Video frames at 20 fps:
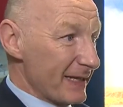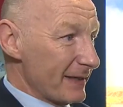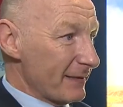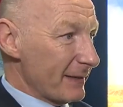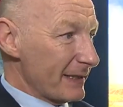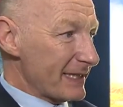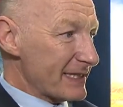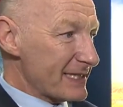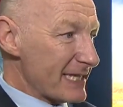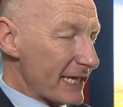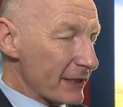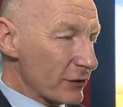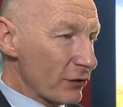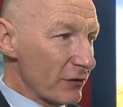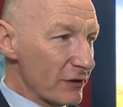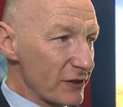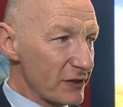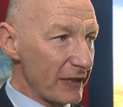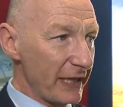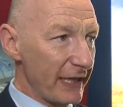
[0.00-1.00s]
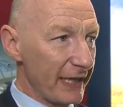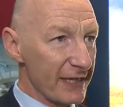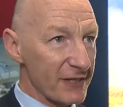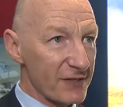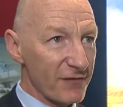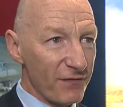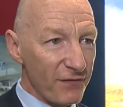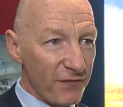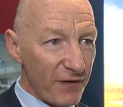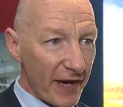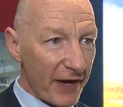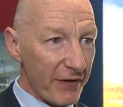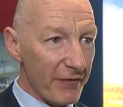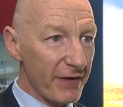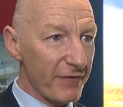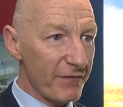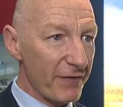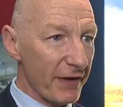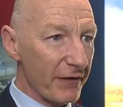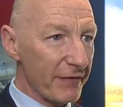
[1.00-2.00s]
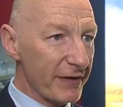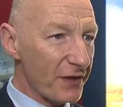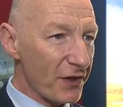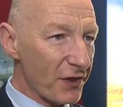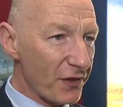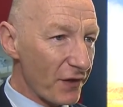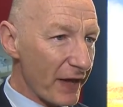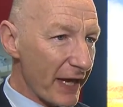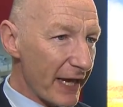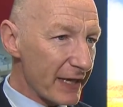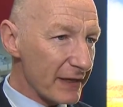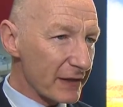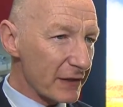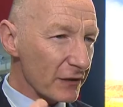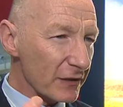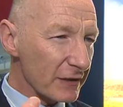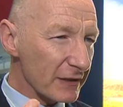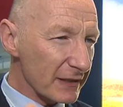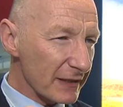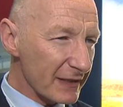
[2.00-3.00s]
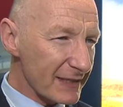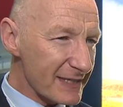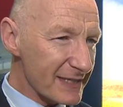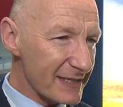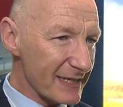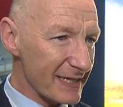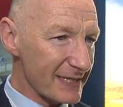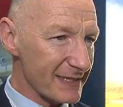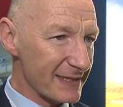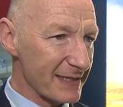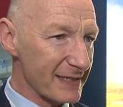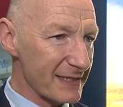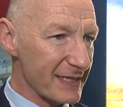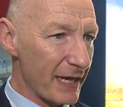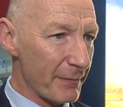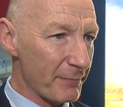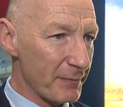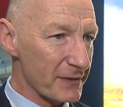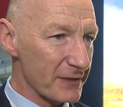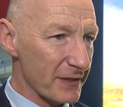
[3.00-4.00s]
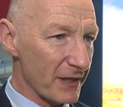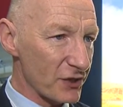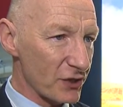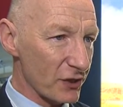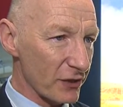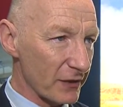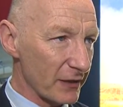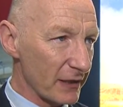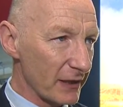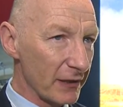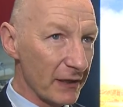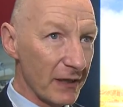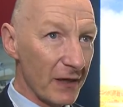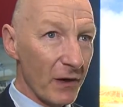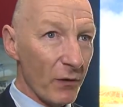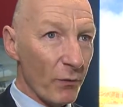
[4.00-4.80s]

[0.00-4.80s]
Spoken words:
The technology is very, very thin, consistent deposition.